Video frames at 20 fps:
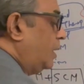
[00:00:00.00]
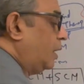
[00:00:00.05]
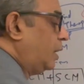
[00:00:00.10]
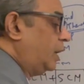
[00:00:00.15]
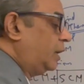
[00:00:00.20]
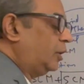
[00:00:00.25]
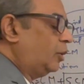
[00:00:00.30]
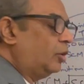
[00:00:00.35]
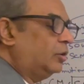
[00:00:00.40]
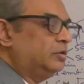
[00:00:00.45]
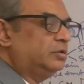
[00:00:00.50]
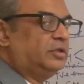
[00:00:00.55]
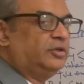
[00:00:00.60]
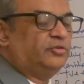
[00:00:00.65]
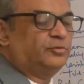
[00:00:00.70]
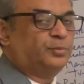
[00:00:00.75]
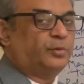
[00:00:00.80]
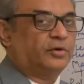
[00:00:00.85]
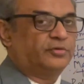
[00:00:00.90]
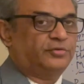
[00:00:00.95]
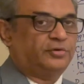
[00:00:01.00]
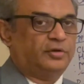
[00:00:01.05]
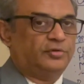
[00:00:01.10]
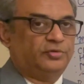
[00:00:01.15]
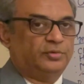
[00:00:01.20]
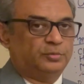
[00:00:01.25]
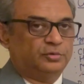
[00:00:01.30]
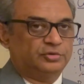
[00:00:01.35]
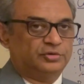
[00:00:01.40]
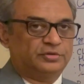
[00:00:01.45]
and all these
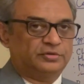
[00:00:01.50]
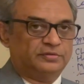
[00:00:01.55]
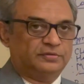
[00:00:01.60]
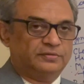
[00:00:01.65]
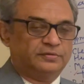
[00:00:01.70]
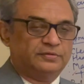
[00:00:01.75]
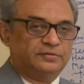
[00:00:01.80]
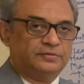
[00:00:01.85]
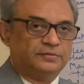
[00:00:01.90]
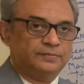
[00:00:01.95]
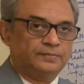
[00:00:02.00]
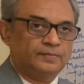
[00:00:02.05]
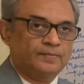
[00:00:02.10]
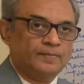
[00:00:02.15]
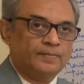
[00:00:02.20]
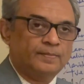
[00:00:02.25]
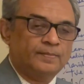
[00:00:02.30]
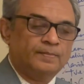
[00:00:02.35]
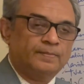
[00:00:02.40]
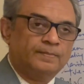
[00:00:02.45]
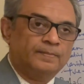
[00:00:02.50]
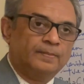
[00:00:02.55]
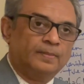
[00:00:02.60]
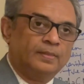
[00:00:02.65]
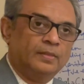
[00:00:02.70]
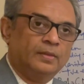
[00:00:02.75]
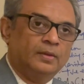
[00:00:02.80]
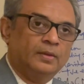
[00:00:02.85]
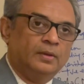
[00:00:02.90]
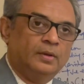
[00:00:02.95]
positive emotions.
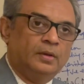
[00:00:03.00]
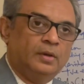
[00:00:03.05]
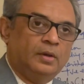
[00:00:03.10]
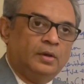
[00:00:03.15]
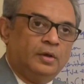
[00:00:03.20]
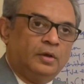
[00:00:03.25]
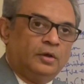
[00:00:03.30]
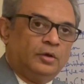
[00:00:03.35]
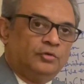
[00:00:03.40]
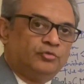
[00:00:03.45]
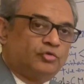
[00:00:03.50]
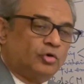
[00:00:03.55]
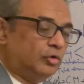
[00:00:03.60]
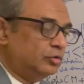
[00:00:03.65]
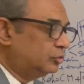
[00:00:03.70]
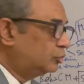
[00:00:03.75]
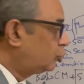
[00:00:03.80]
So